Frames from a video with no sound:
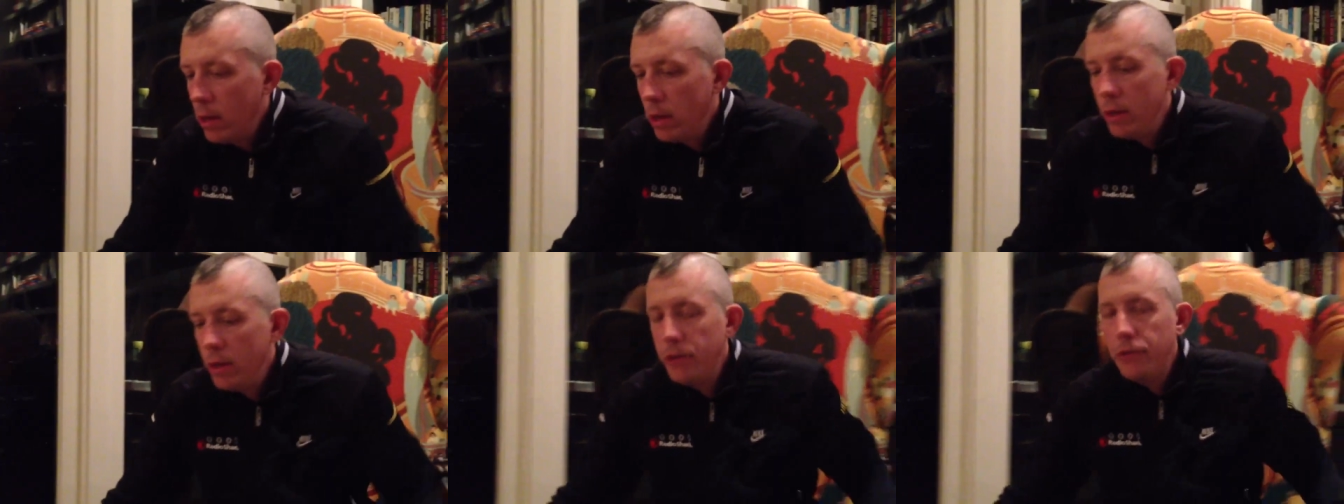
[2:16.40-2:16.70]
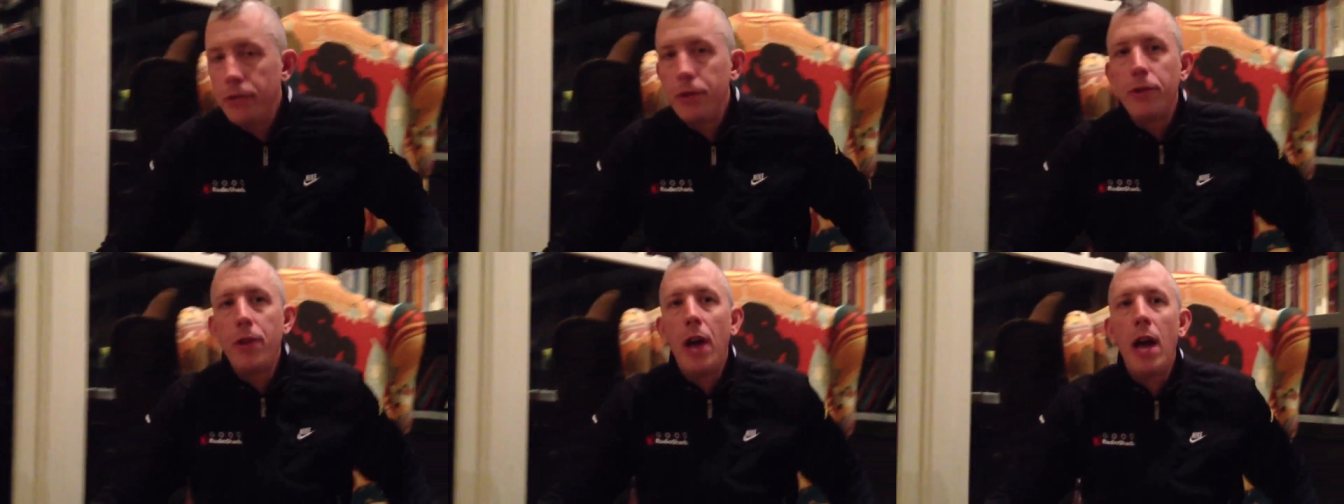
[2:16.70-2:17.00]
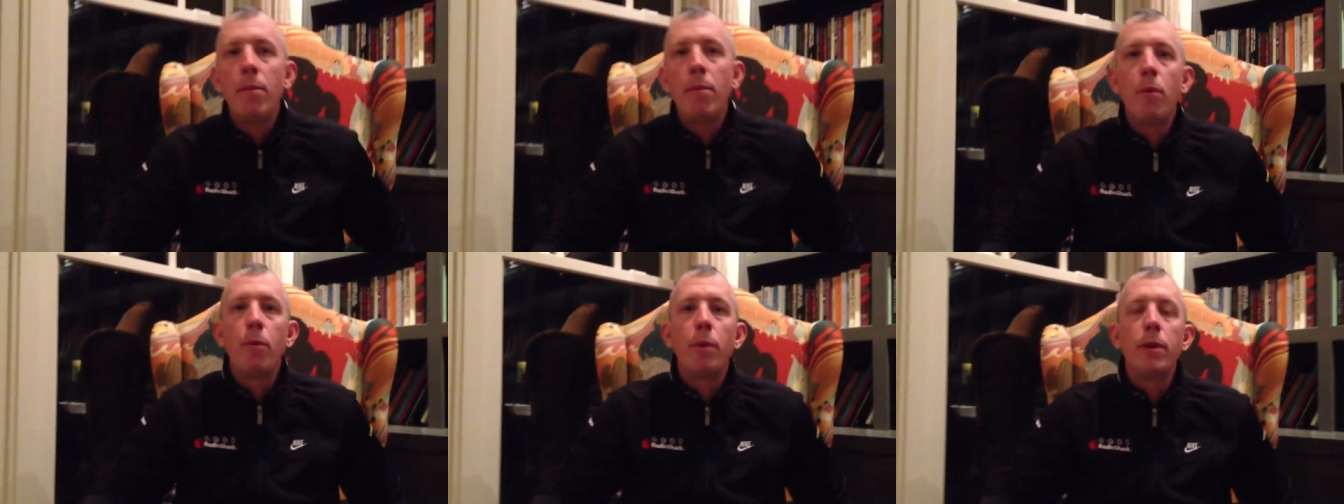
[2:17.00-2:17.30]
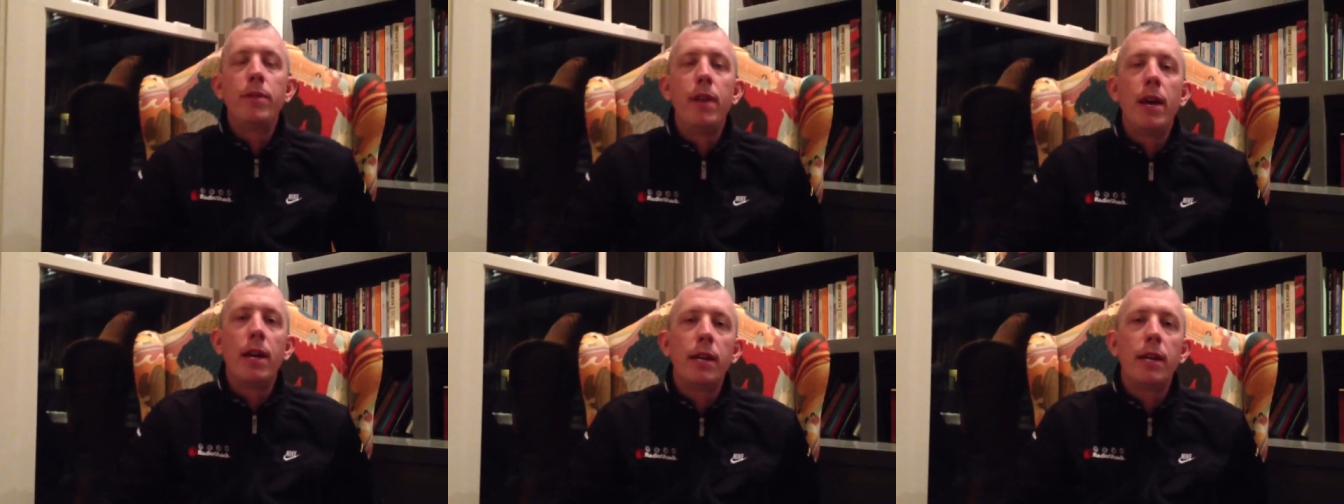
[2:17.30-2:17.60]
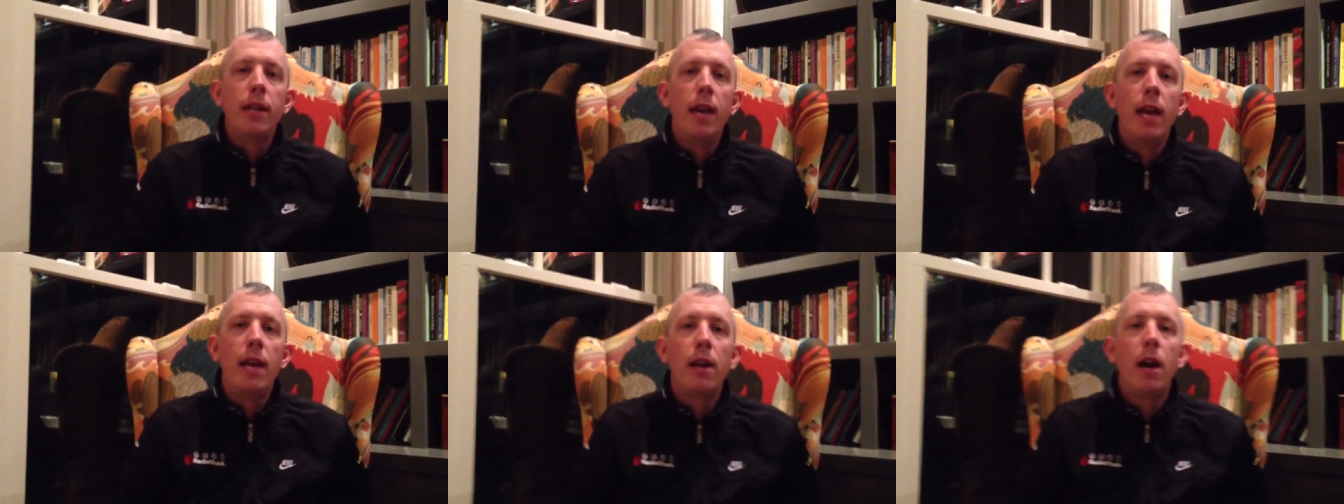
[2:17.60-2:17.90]
this is the time when we
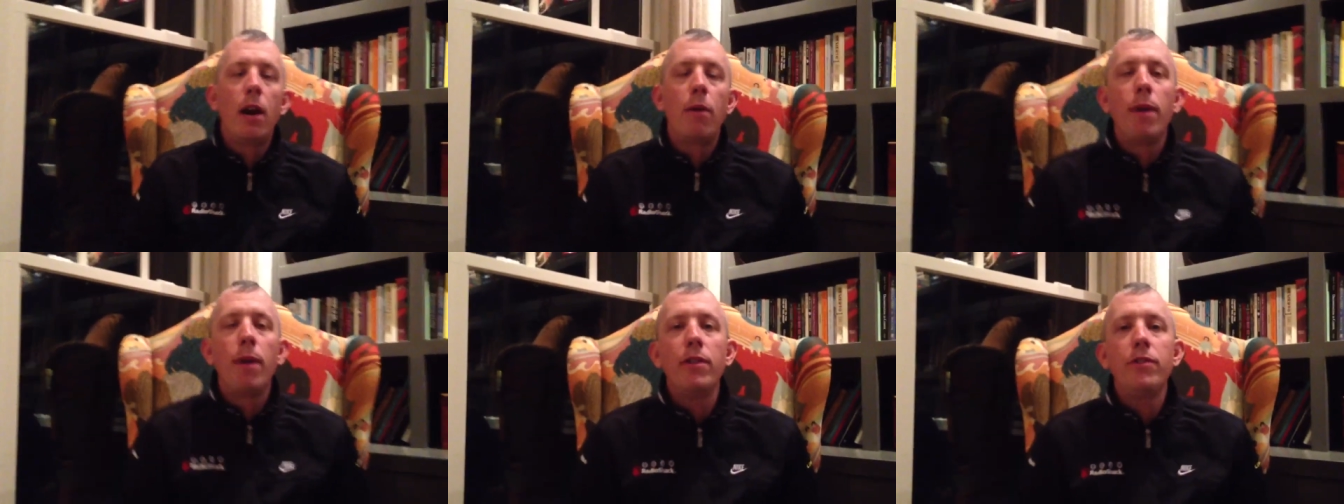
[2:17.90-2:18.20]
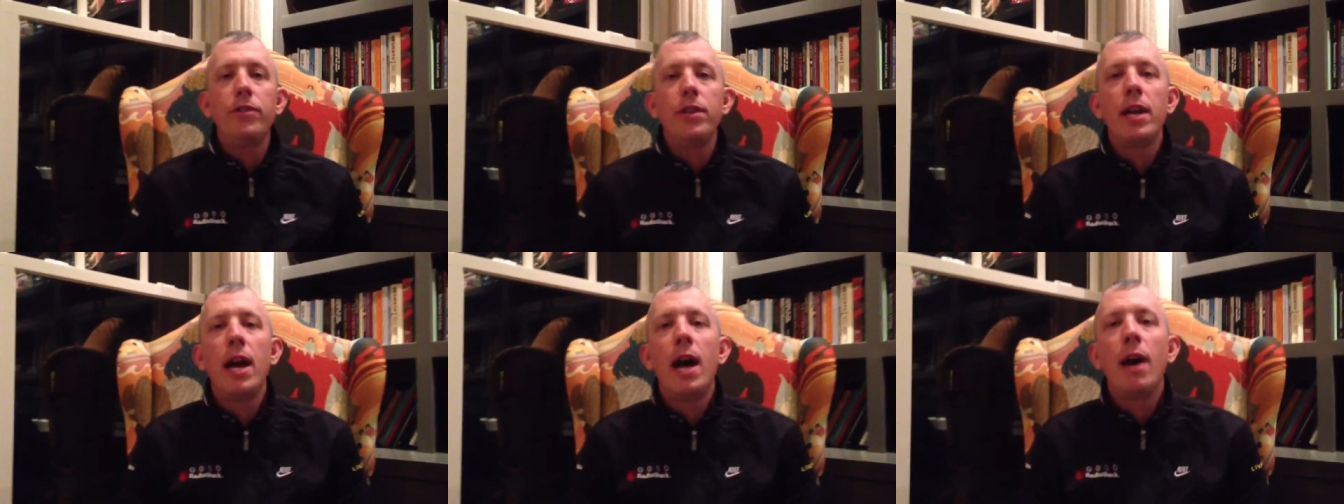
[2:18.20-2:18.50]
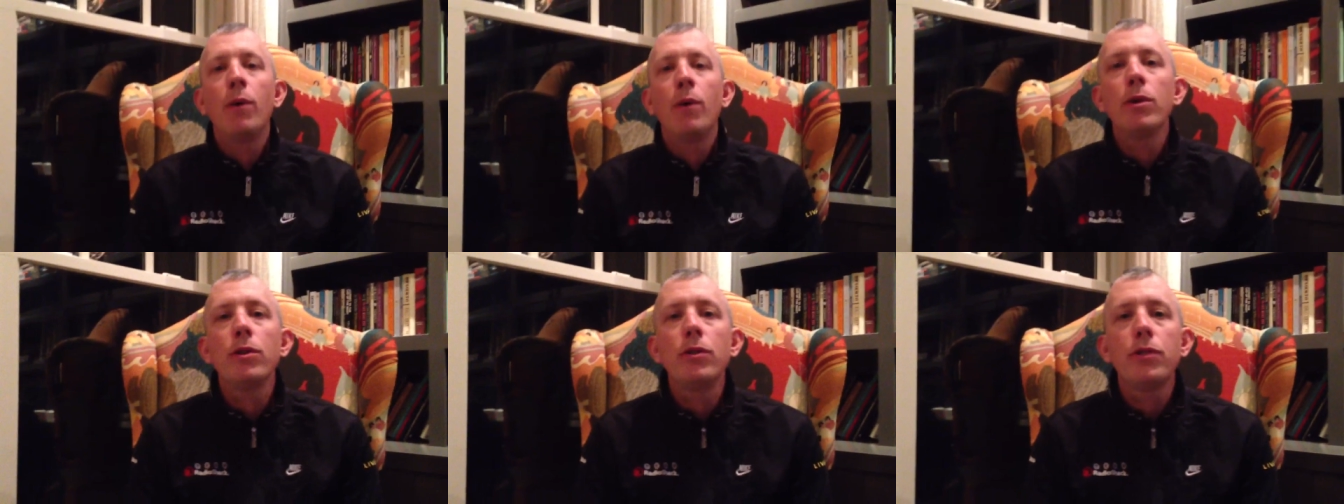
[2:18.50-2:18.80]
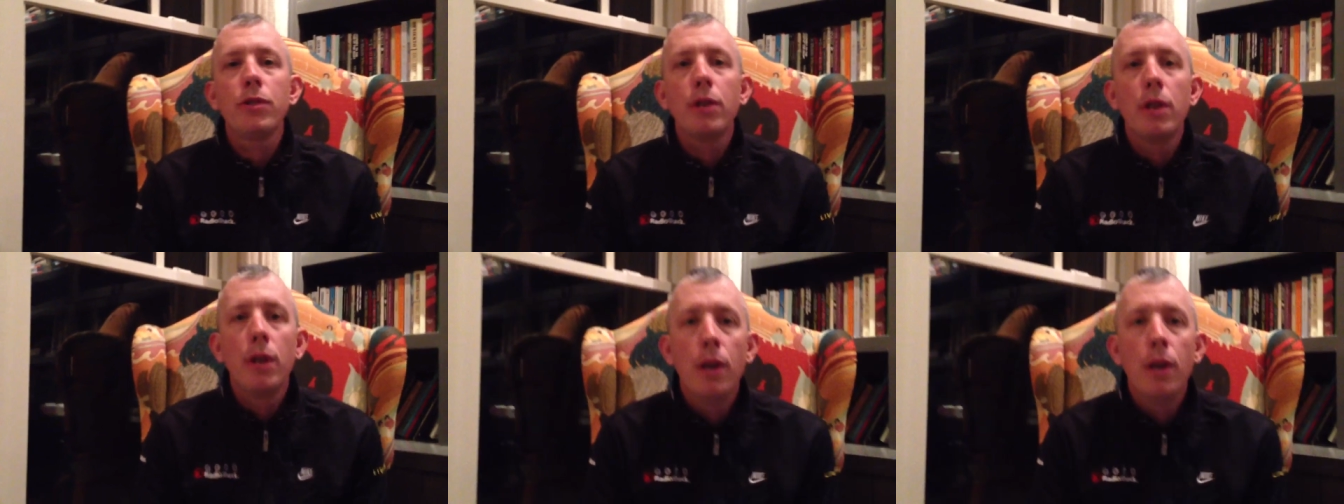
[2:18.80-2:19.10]
dedicate our resting hours